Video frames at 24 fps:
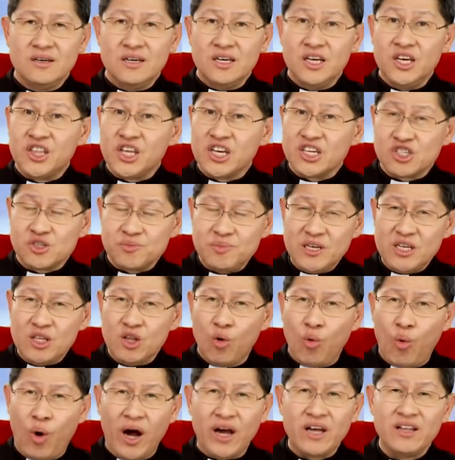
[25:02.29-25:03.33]
It has been a
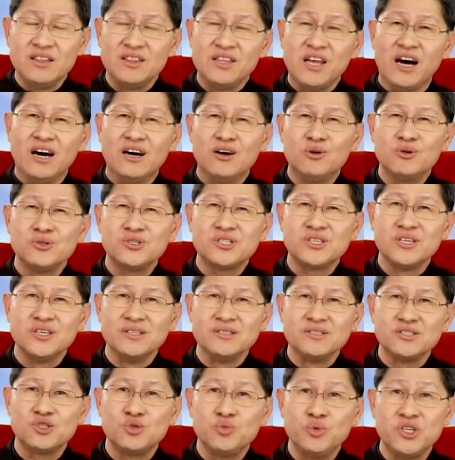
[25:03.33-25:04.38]
while now
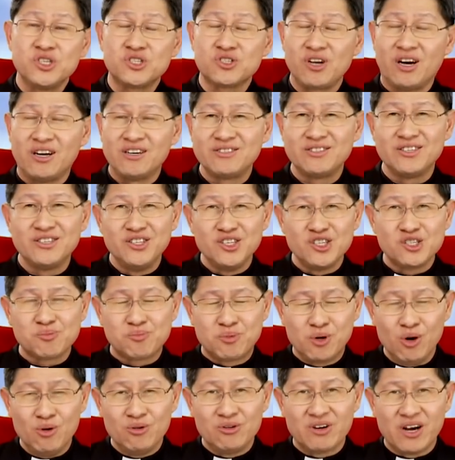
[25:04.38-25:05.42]
since we started this
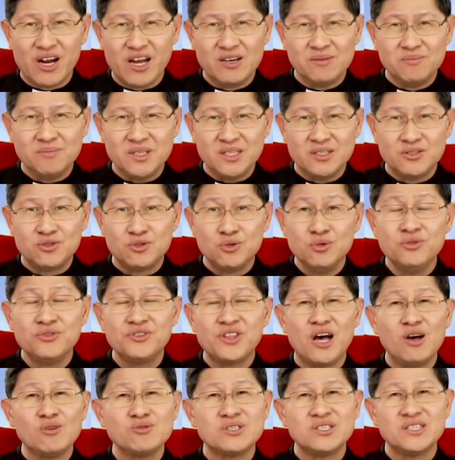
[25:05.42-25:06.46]
program in
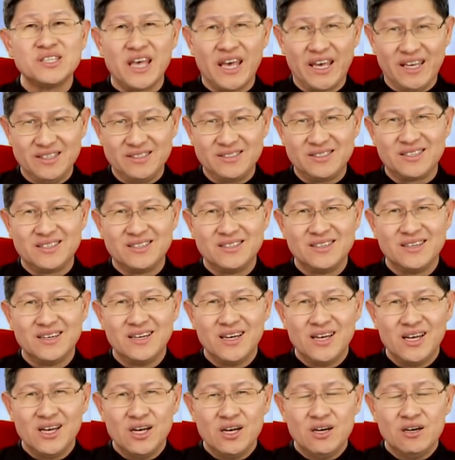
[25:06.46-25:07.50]
2008.
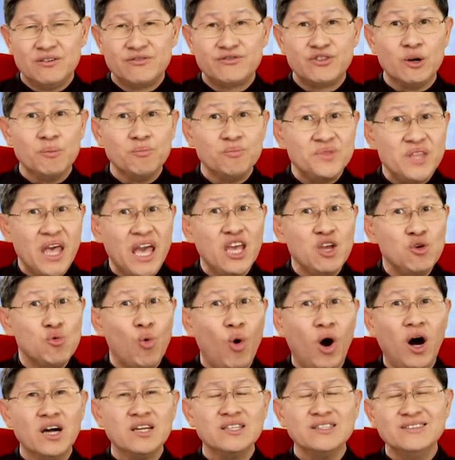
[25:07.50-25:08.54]
From day
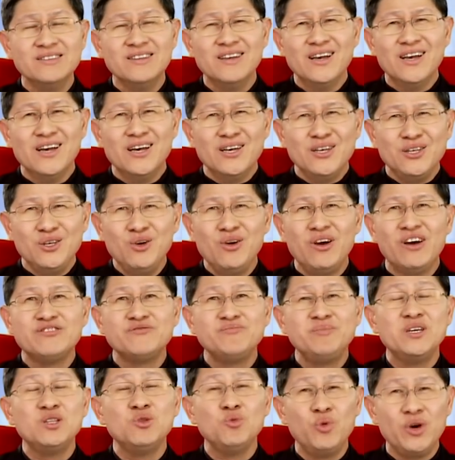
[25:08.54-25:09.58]
one, you
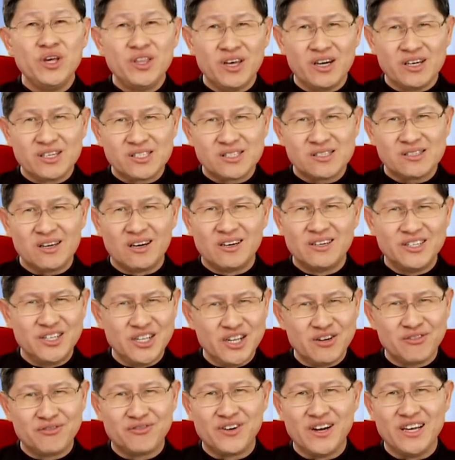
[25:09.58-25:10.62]
have been with us, our
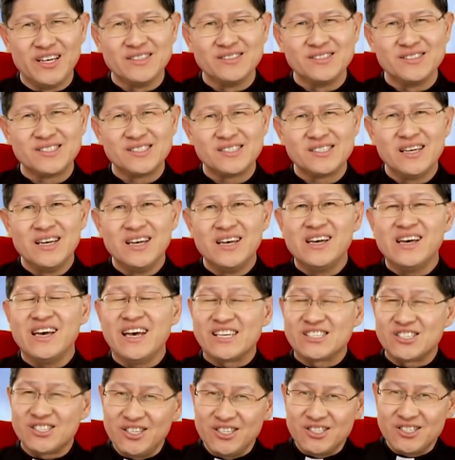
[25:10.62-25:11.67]
dear friends,
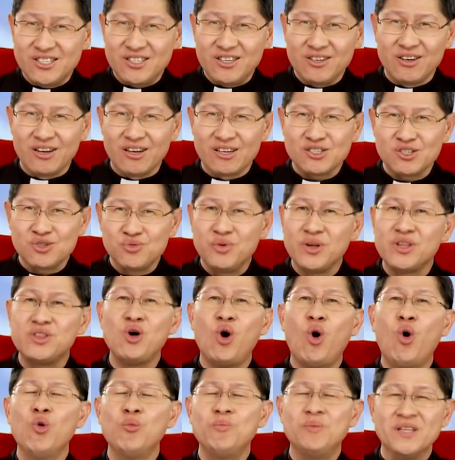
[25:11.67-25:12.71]
assisting us with
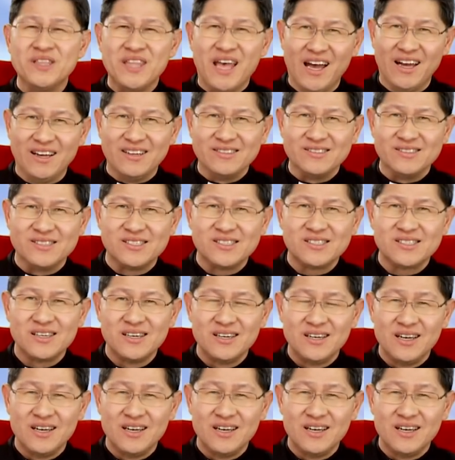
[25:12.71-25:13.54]
open hands.